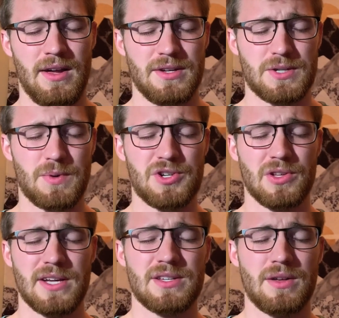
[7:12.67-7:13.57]
To spread your
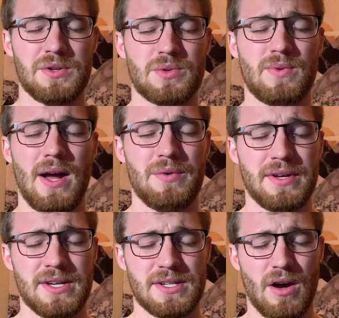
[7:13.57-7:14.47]
light to those around
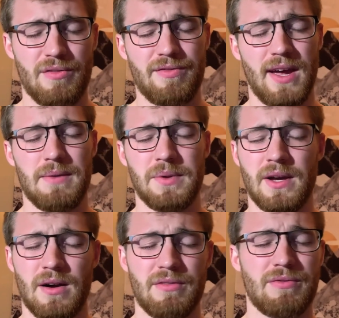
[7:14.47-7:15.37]
us, our family,
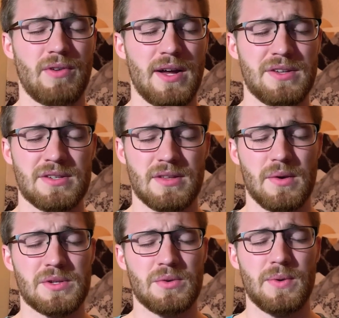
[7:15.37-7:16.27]
our friends,
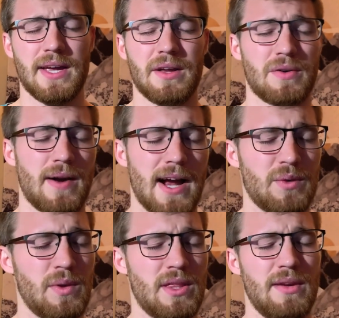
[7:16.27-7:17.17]
those who we
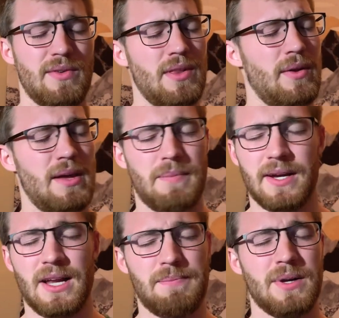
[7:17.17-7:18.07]
interact with, even though that
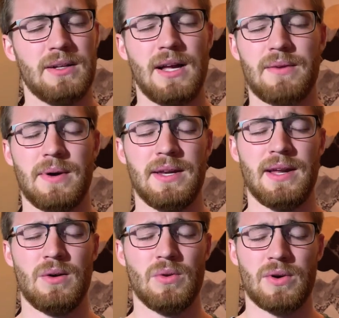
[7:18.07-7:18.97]
might not be a lot right
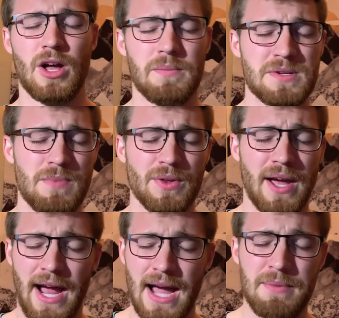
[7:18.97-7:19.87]
now. Lord, help us build a
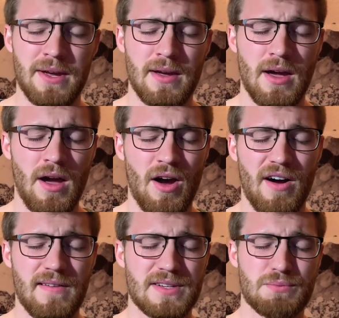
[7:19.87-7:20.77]
habit
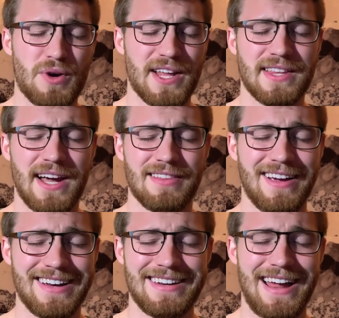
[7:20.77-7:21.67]
of spreading that
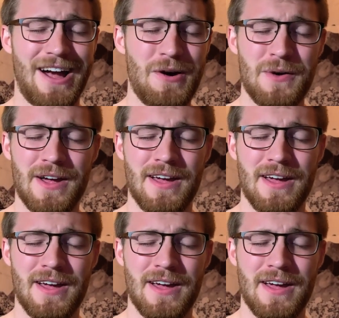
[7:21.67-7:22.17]
light now